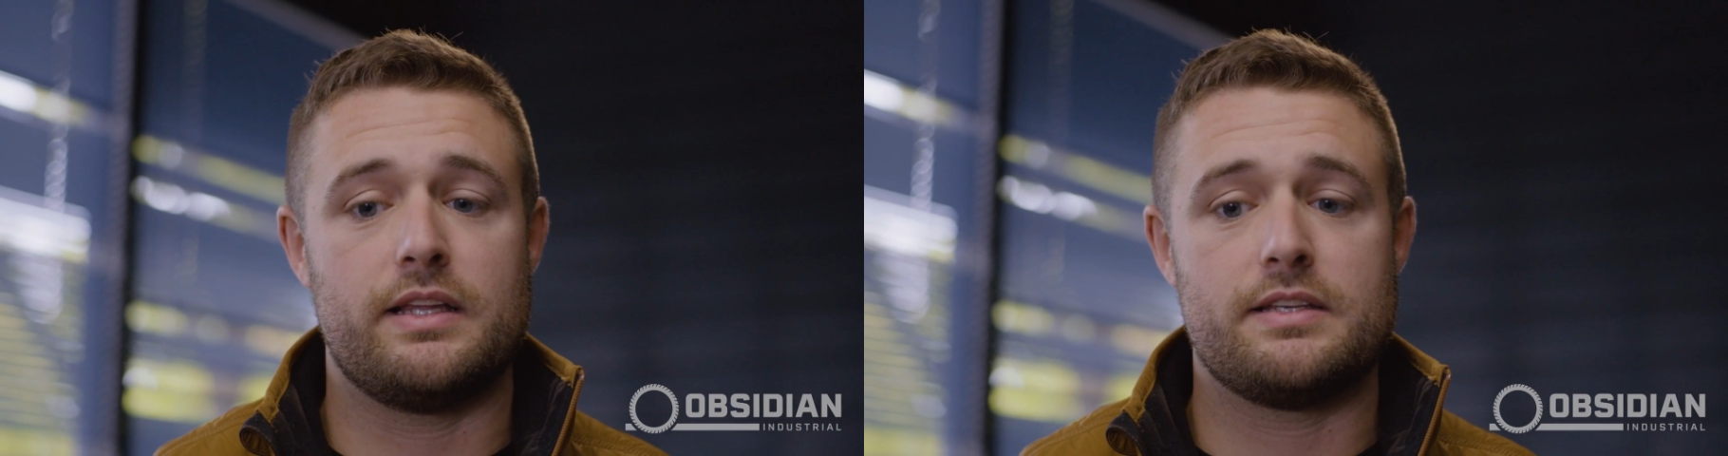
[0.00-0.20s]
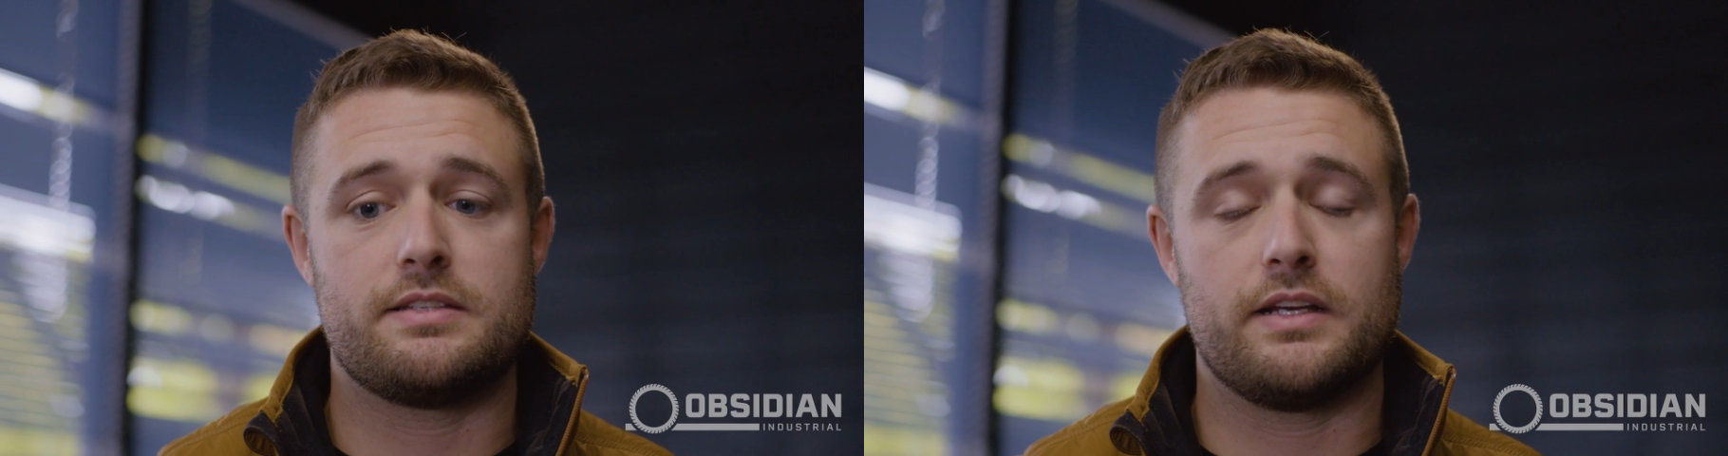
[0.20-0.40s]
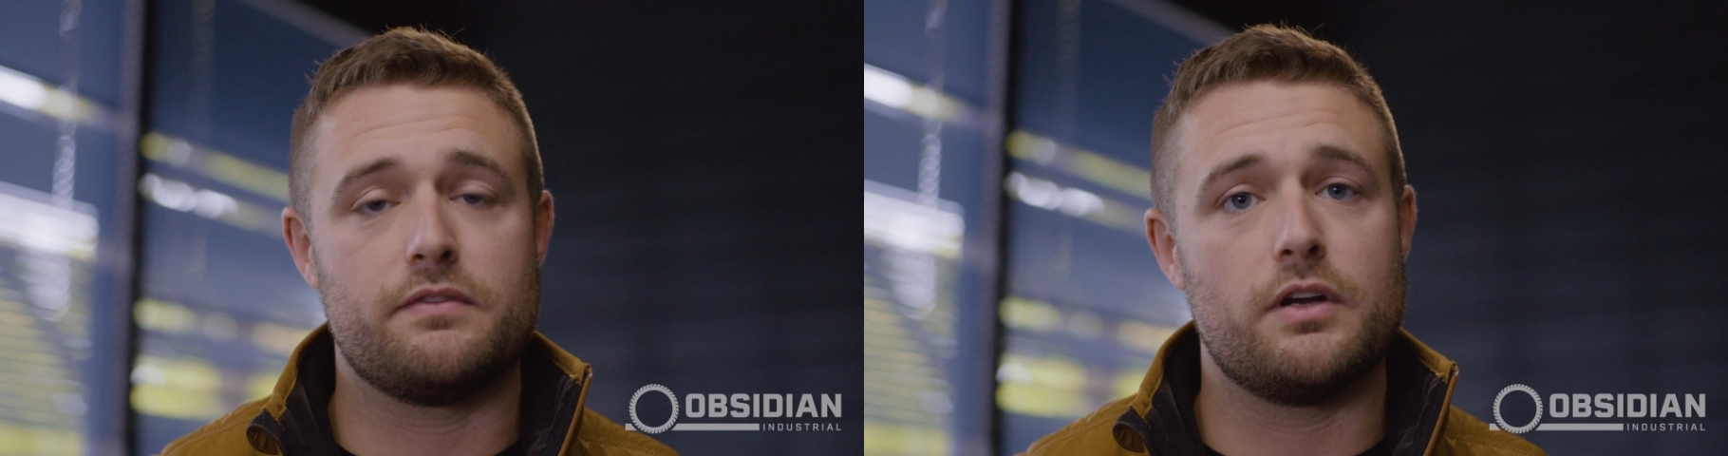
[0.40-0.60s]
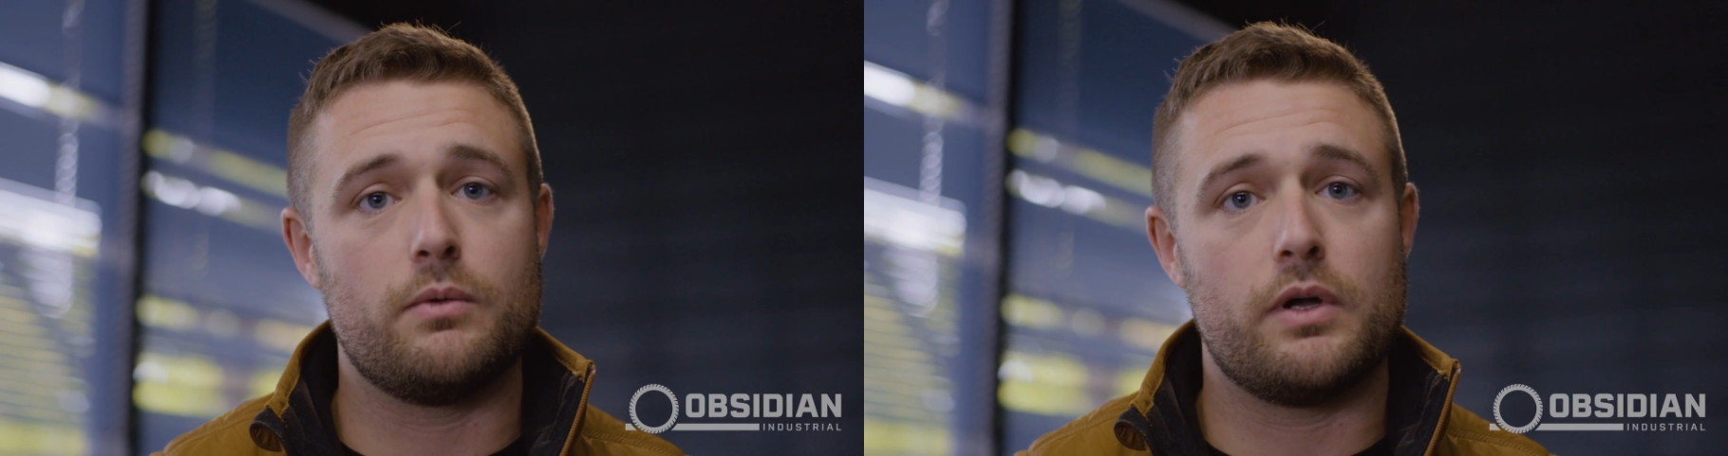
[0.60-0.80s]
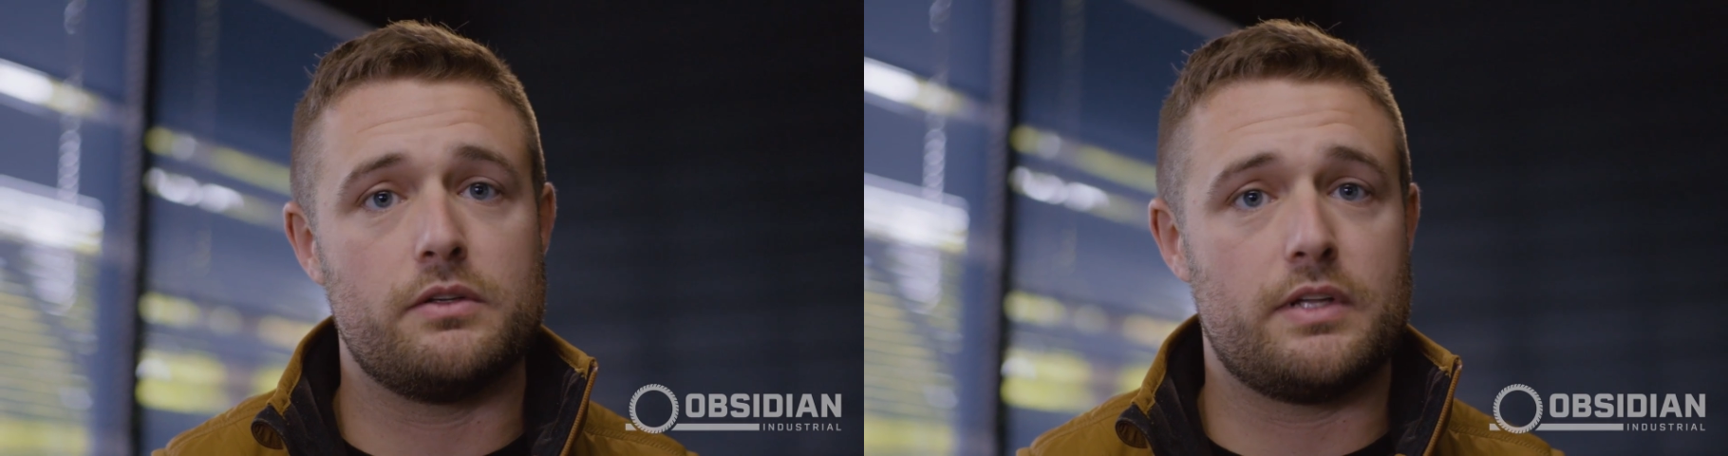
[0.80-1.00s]
They stick very
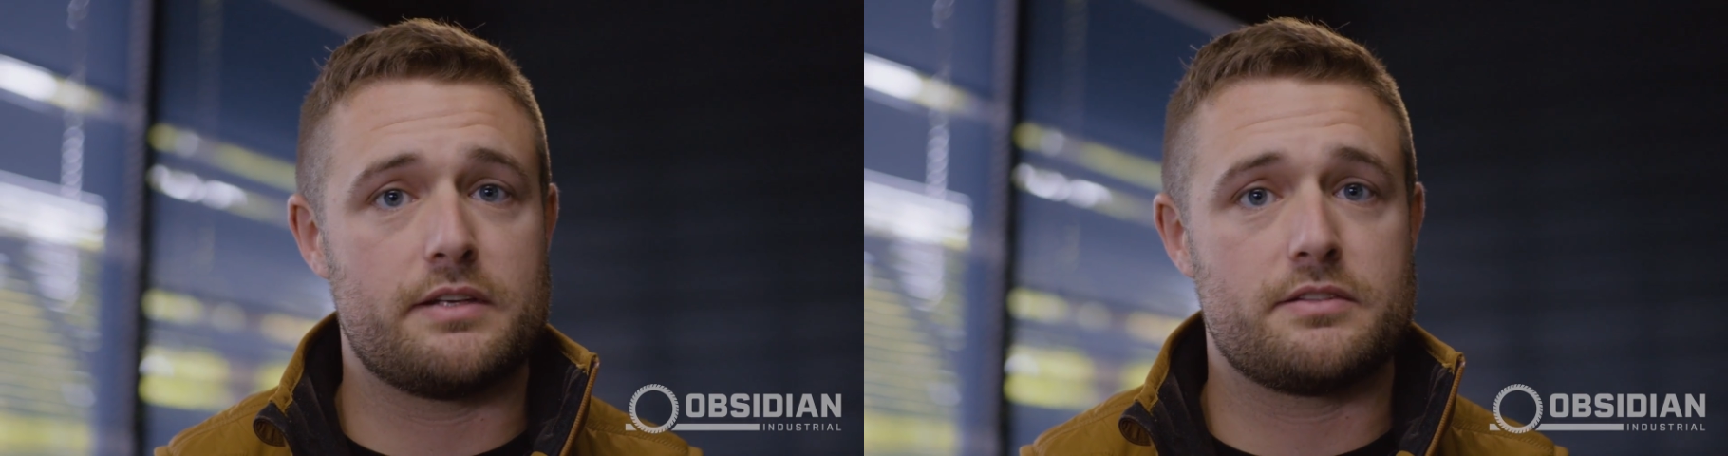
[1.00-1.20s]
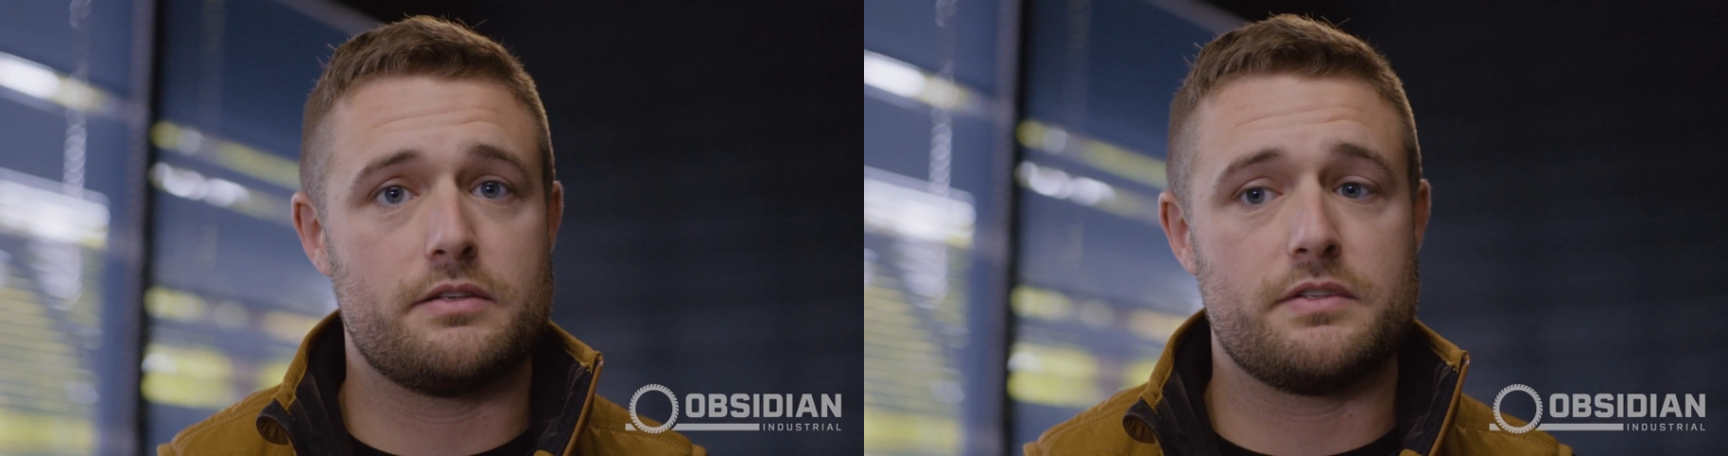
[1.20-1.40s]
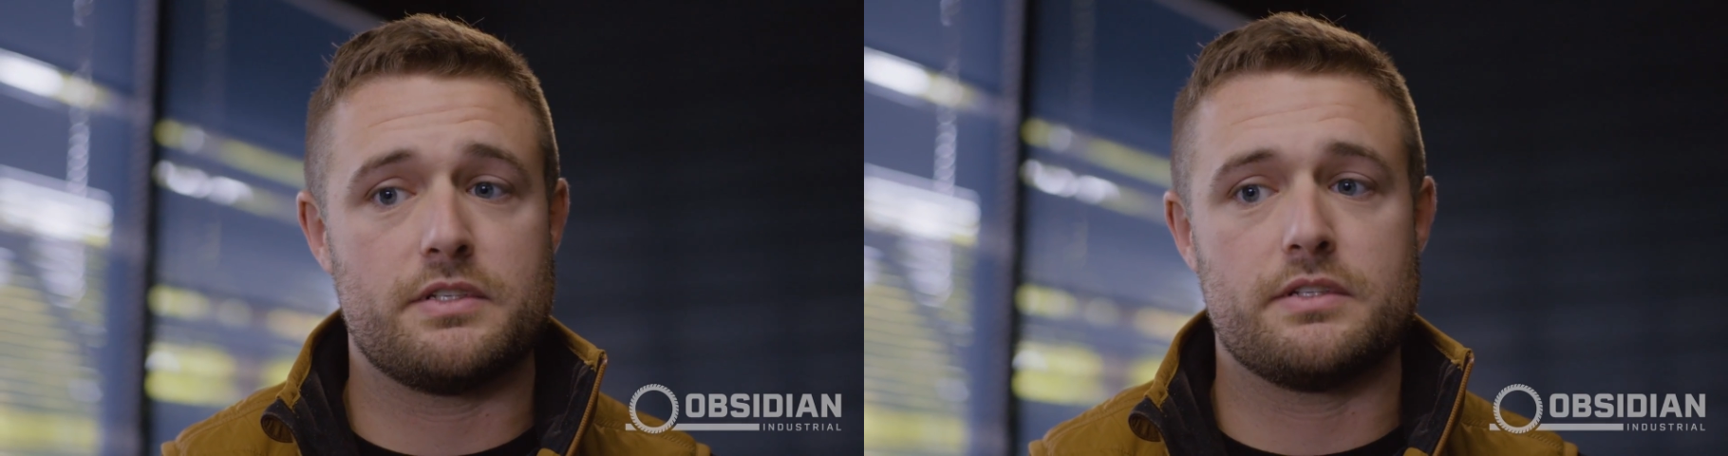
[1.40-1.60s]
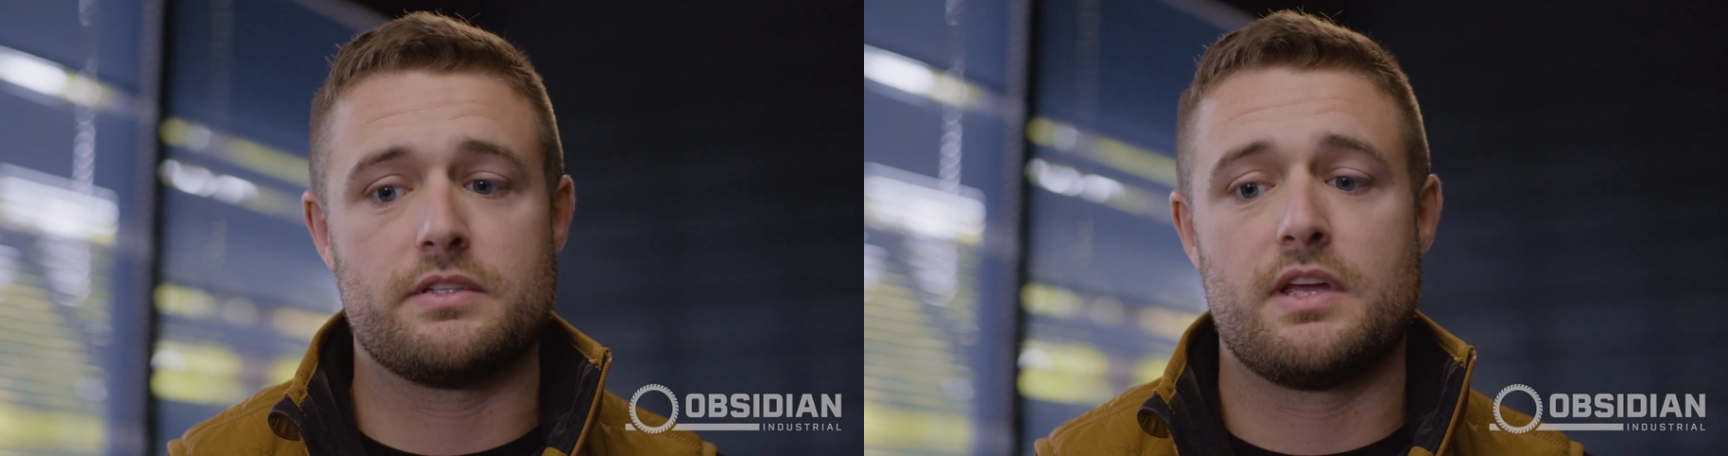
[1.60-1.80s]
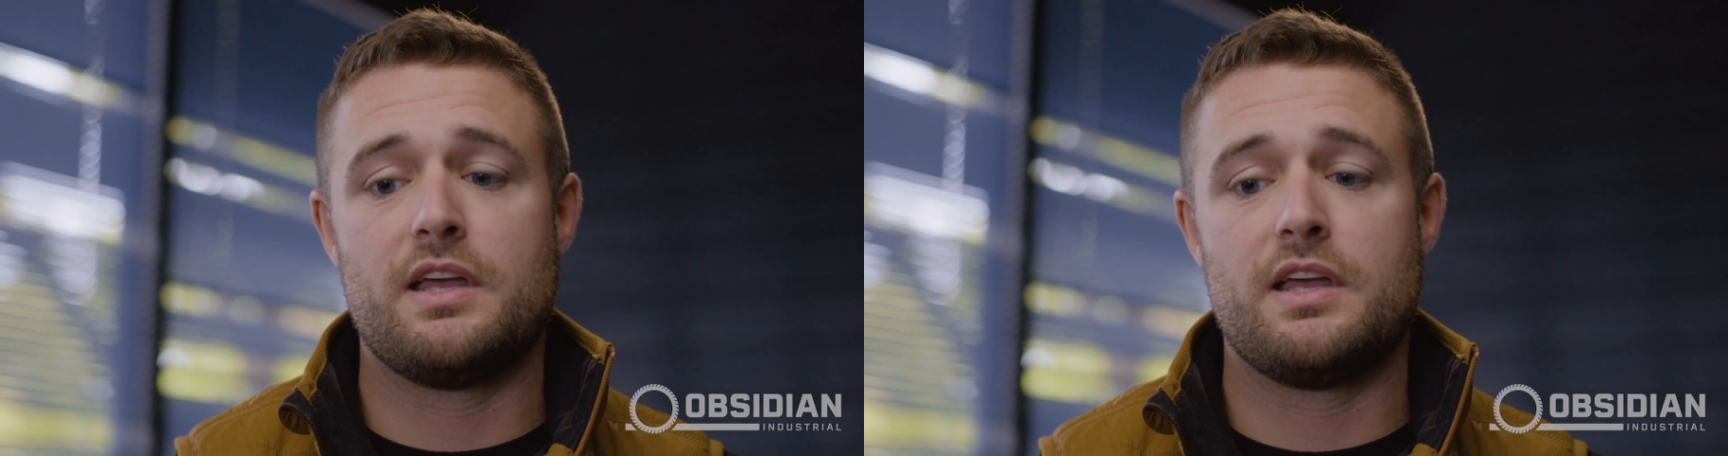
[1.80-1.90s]
well to a lot of surfaces,